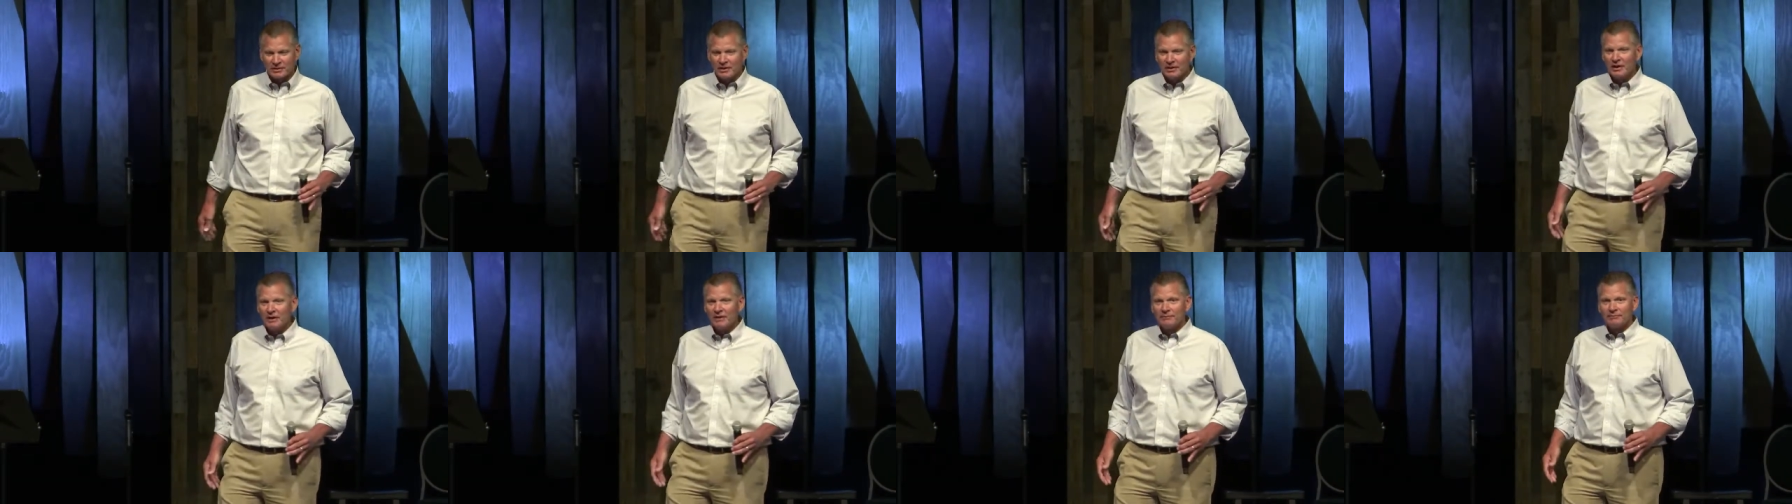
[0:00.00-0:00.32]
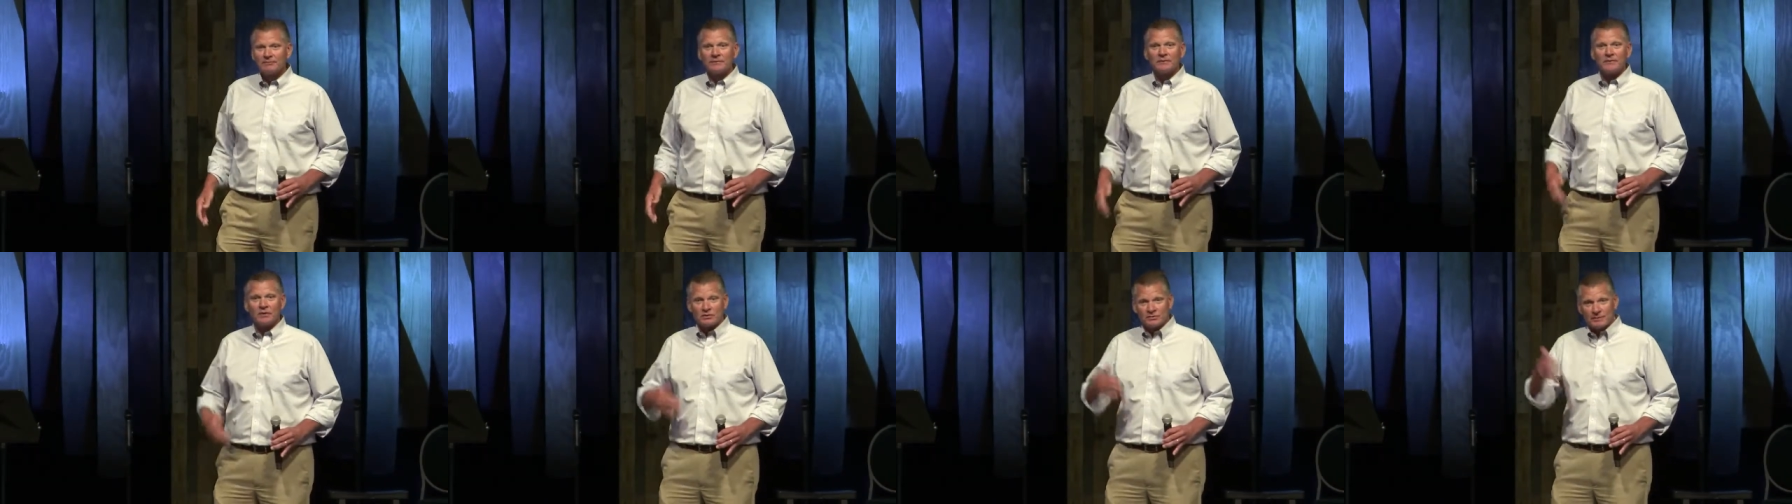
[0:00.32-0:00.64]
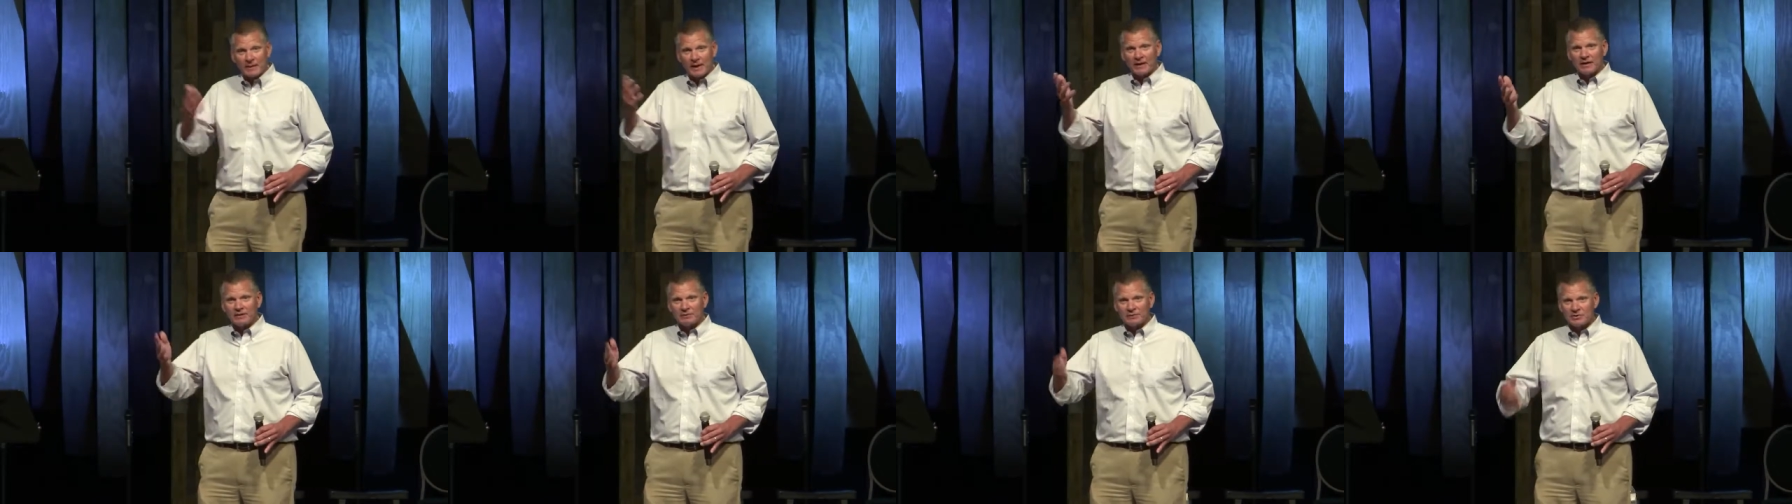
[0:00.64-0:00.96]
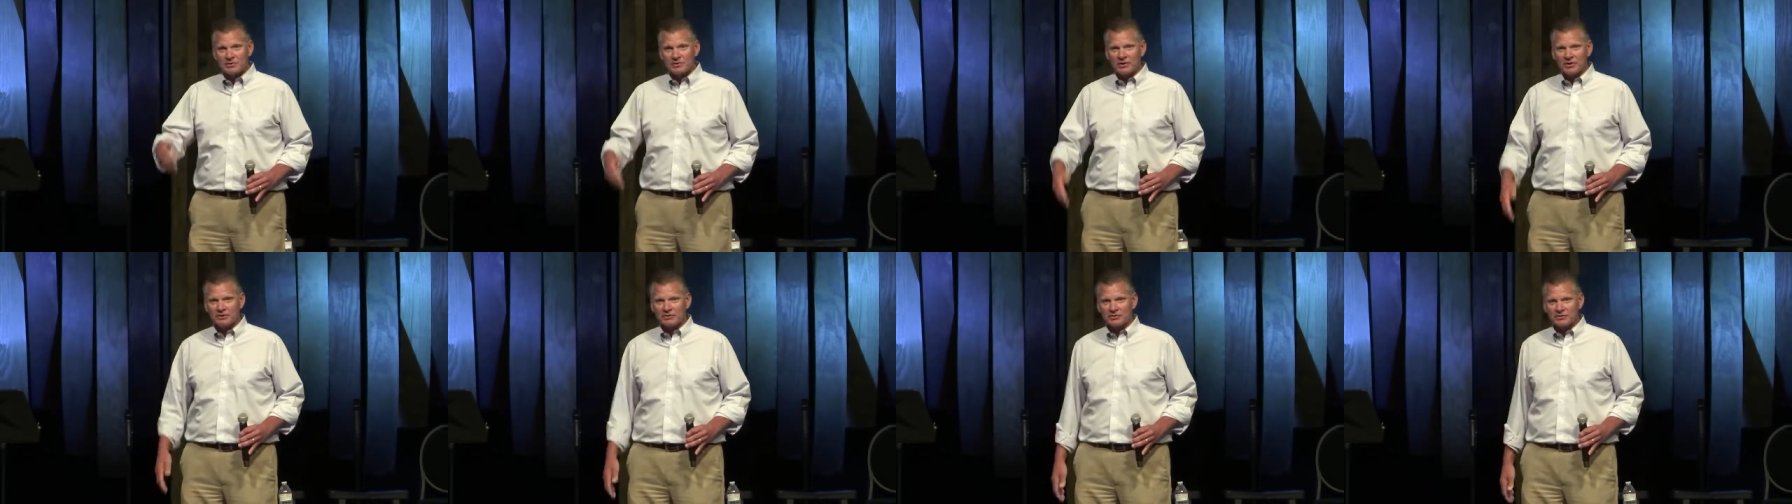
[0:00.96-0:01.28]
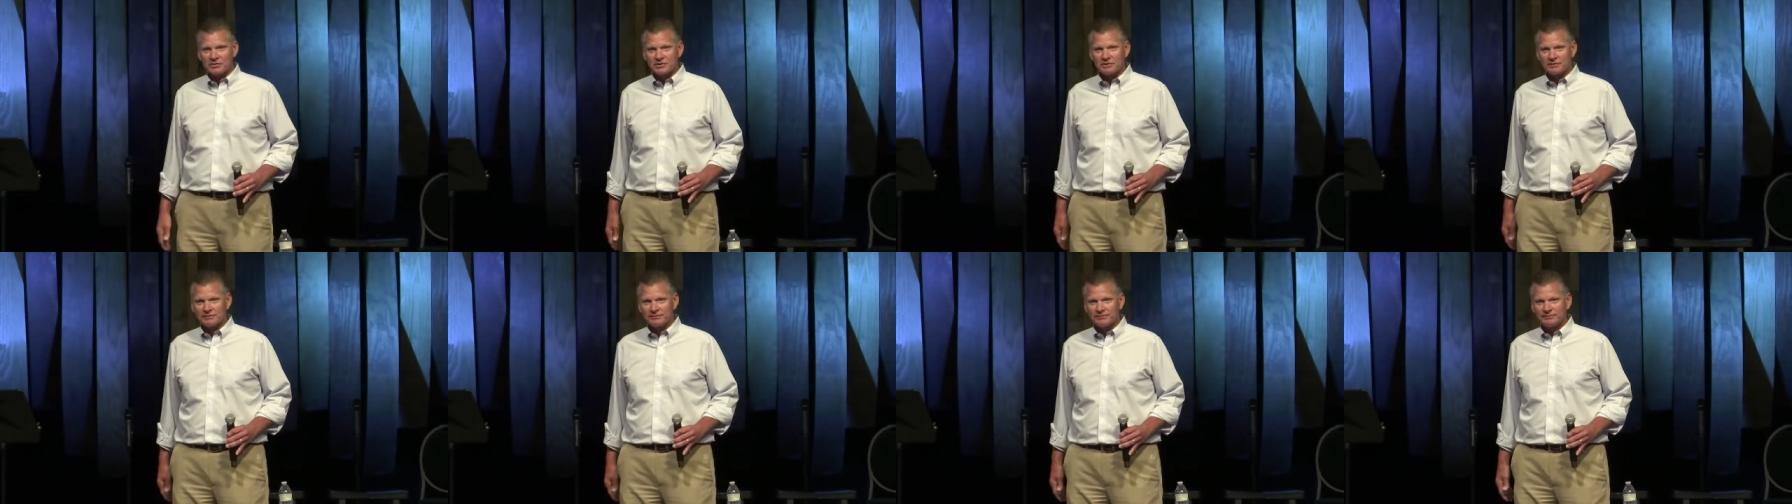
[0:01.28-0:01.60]
Goes back up to church.
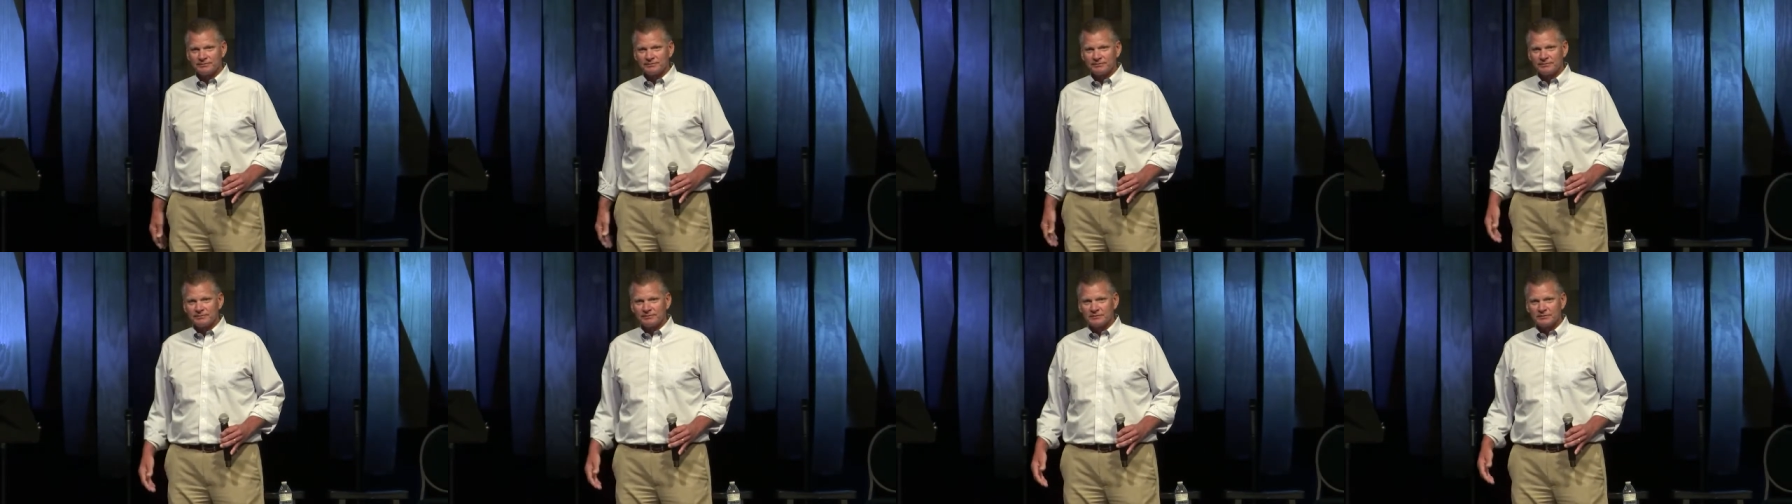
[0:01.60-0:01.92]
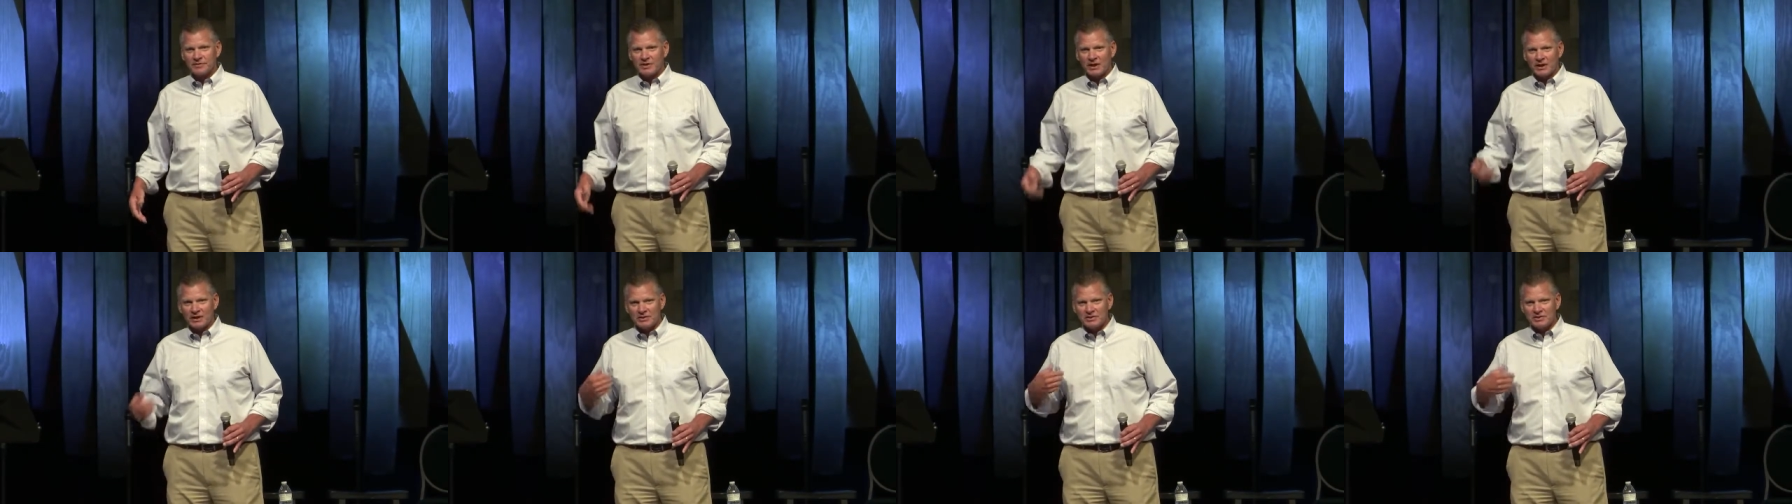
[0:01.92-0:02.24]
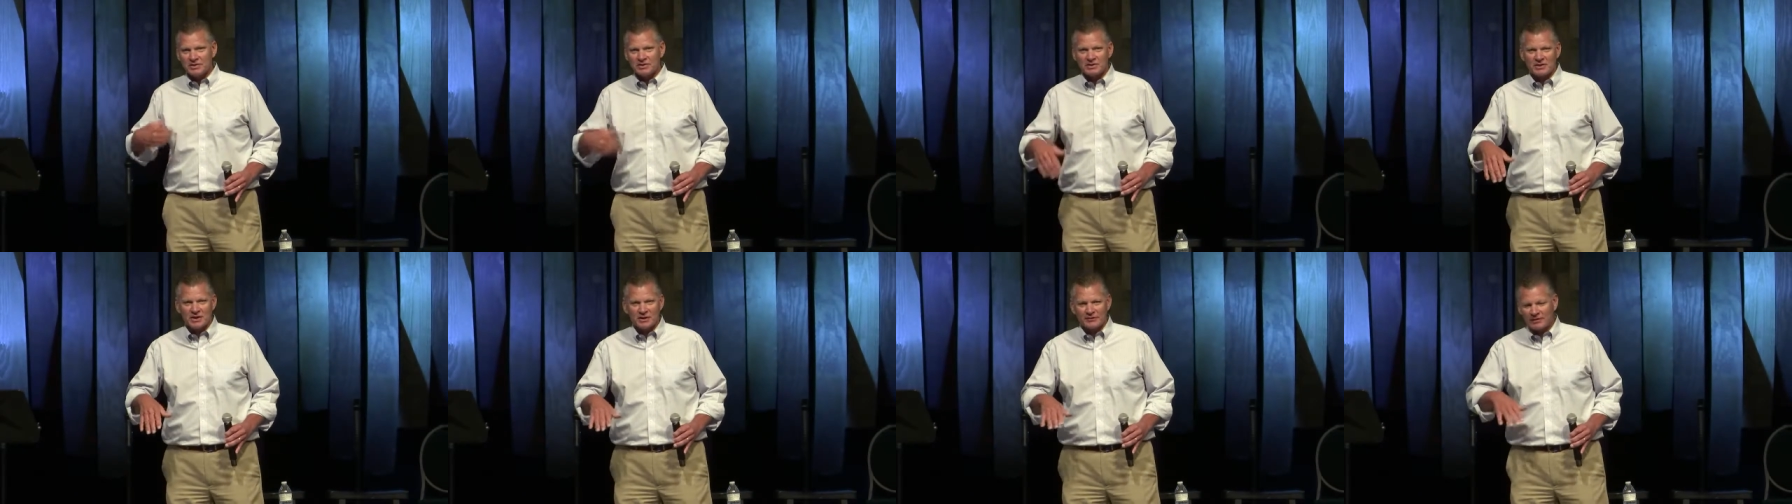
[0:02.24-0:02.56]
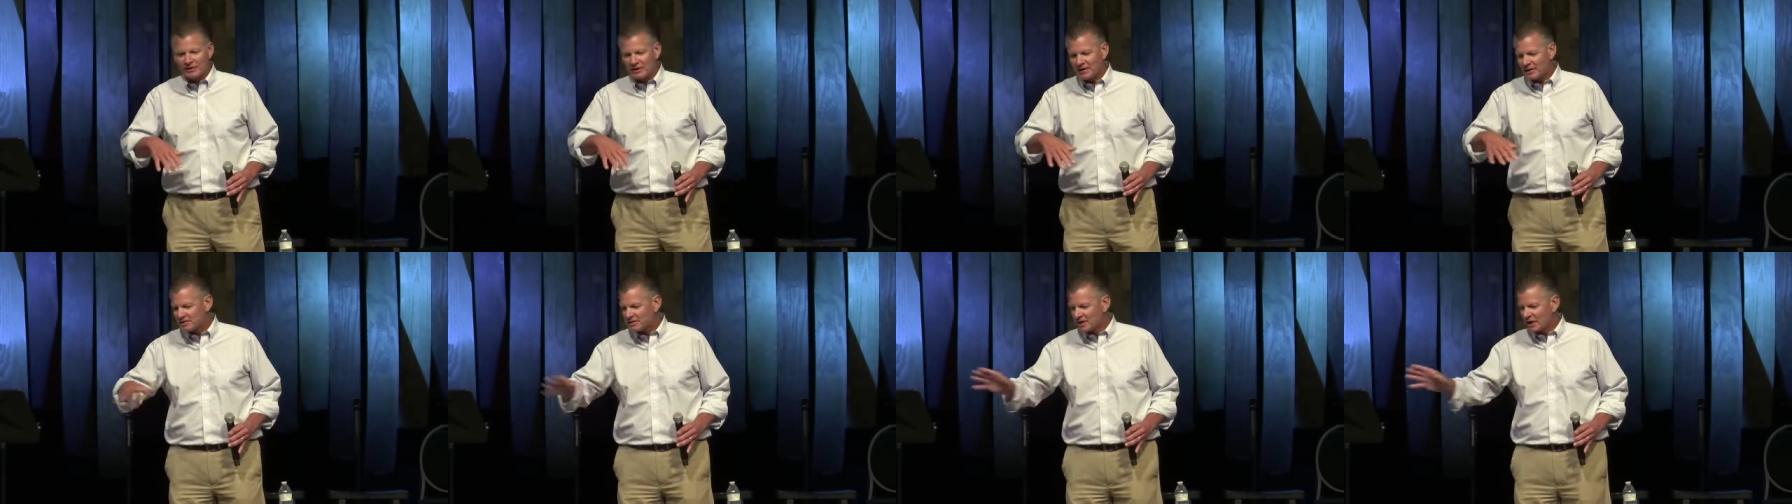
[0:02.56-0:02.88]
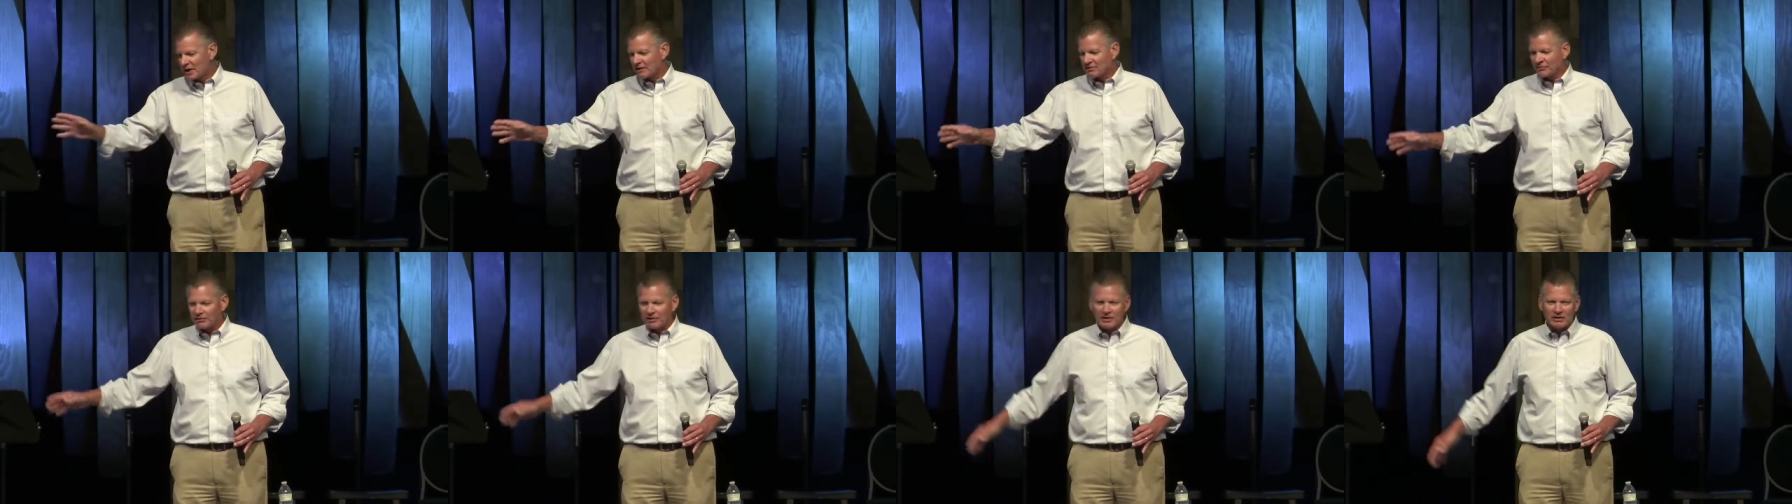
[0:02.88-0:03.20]
Changes and everything, gets out of the
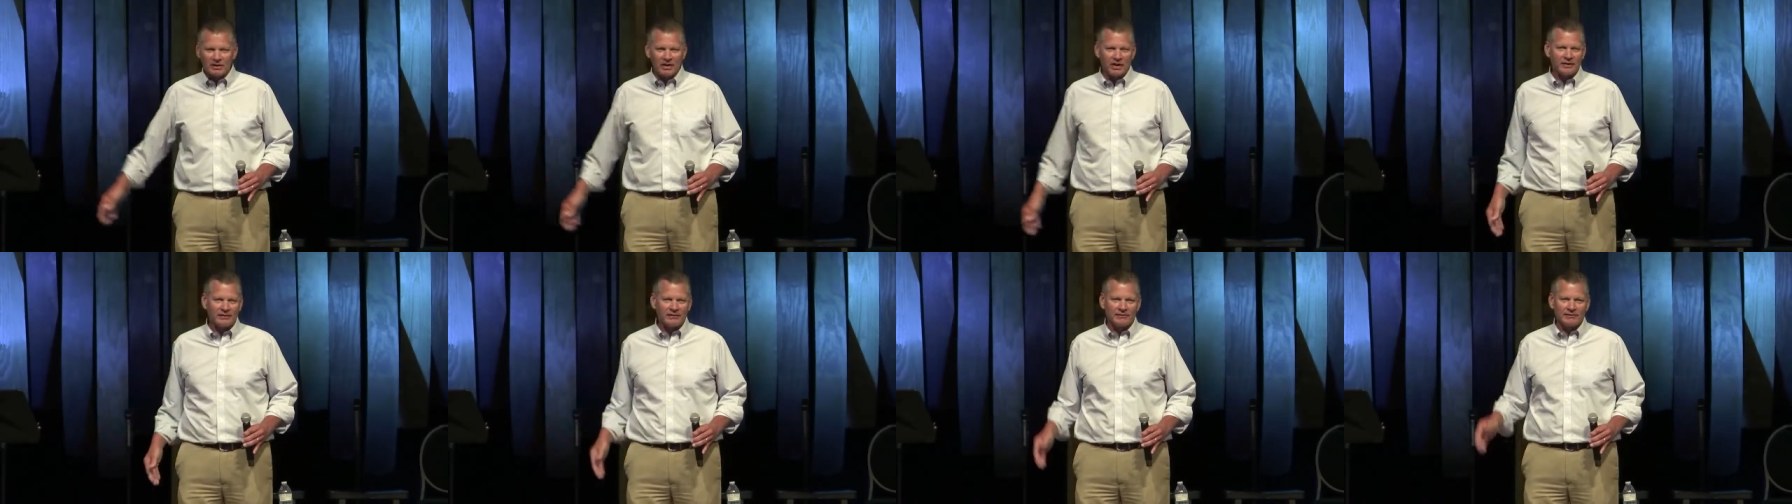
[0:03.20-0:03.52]
recliner,